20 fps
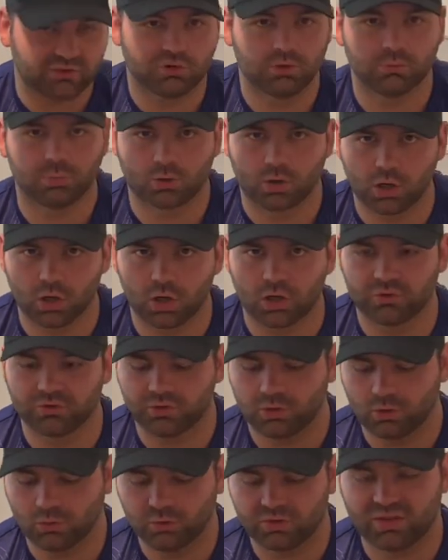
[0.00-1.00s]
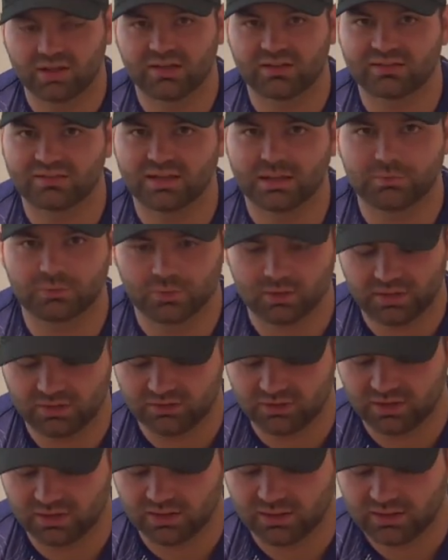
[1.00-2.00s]
super hard though, with like a skip or
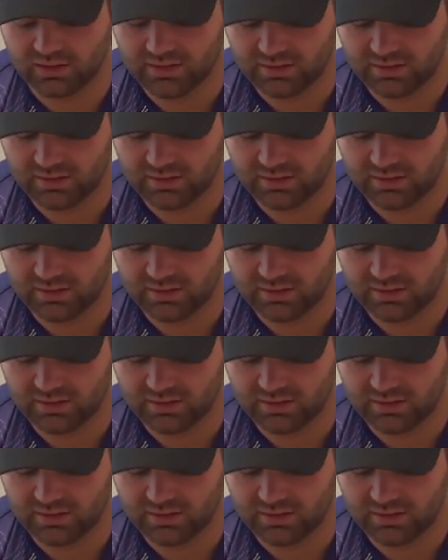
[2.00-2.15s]
anything.